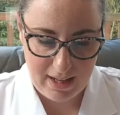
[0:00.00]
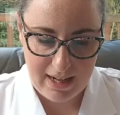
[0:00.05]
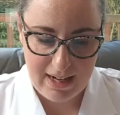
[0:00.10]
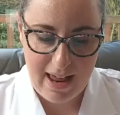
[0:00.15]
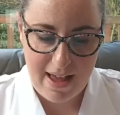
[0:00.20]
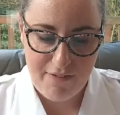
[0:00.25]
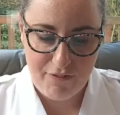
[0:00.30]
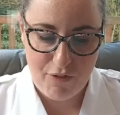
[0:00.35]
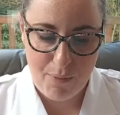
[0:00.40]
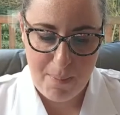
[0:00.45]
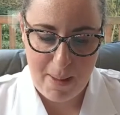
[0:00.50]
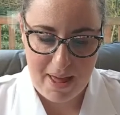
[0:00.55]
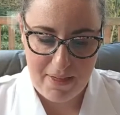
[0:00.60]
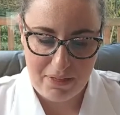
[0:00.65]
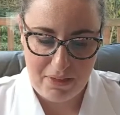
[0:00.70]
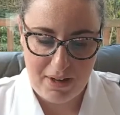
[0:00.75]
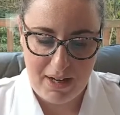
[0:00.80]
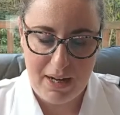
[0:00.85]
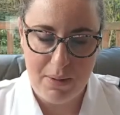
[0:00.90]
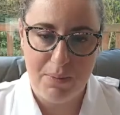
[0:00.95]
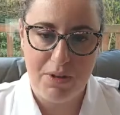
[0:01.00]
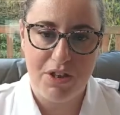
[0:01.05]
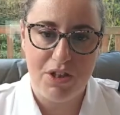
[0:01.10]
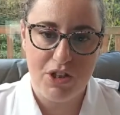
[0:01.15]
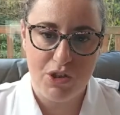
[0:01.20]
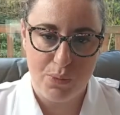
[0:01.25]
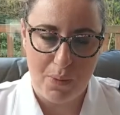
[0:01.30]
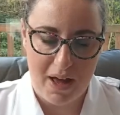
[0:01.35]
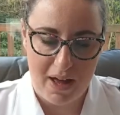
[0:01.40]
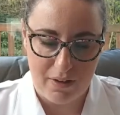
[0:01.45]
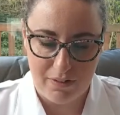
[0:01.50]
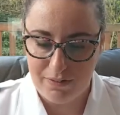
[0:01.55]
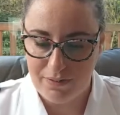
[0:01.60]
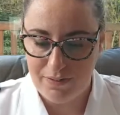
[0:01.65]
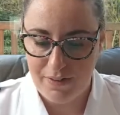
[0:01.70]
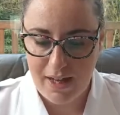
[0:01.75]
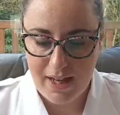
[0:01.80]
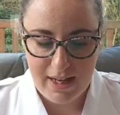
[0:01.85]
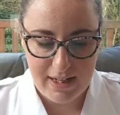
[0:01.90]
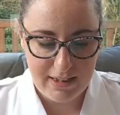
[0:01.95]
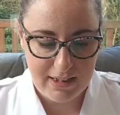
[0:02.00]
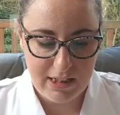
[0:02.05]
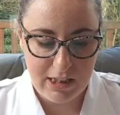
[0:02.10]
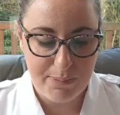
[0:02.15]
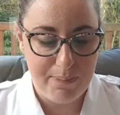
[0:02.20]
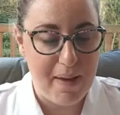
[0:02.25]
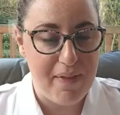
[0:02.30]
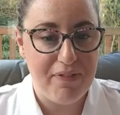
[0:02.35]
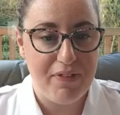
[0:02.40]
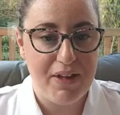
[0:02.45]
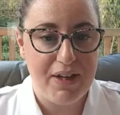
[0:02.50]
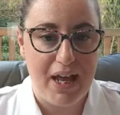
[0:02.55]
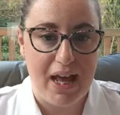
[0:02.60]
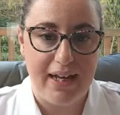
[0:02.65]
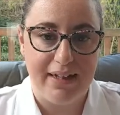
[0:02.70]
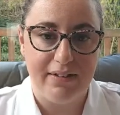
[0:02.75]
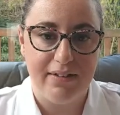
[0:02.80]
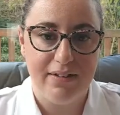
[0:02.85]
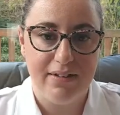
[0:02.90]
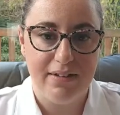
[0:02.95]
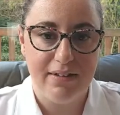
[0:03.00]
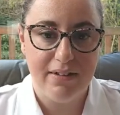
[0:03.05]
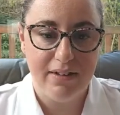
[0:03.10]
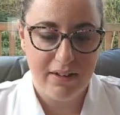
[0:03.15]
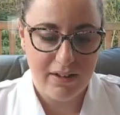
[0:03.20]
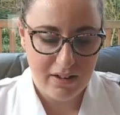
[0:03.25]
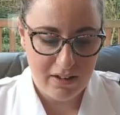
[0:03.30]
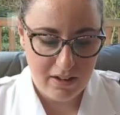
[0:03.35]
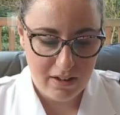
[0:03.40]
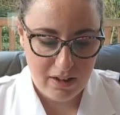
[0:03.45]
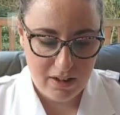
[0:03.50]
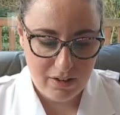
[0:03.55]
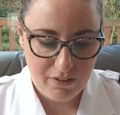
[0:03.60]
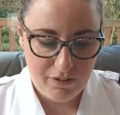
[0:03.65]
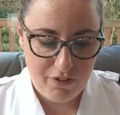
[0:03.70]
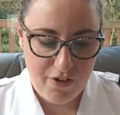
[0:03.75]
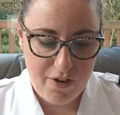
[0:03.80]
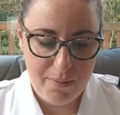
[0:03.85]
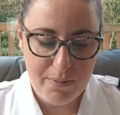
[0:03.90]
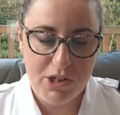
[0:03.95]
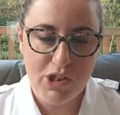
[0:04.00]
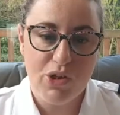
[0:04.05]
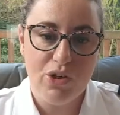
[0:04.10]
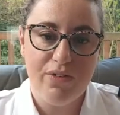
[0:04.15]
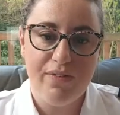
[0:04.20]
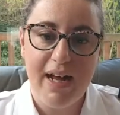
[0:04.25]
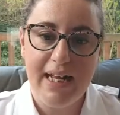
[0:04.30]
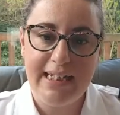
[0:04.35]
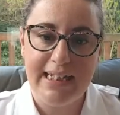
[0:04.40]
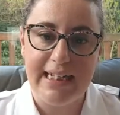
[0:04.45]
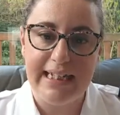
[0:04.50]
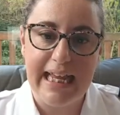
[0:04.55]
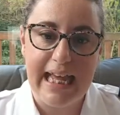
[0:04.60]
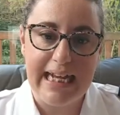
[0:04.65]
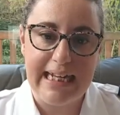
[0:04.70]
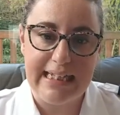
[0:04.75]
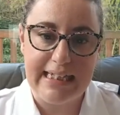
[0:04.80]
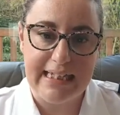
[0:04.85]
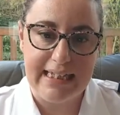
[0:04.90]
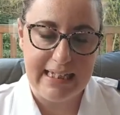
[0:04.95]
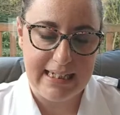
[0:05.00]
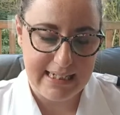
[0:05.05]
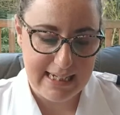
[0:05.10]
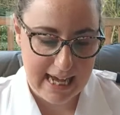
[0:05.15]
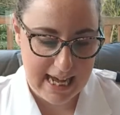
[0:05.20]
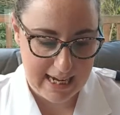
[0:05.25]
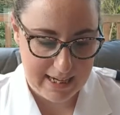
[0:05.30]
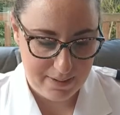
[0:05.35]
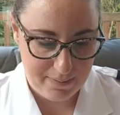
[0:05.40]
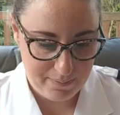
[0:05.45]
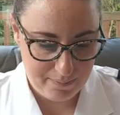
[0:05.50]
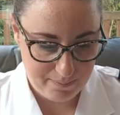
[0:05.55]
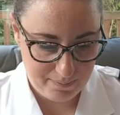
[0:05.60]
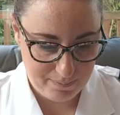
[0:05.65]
he left for Bethany with the 12 to spend the night, for it was already late in the day.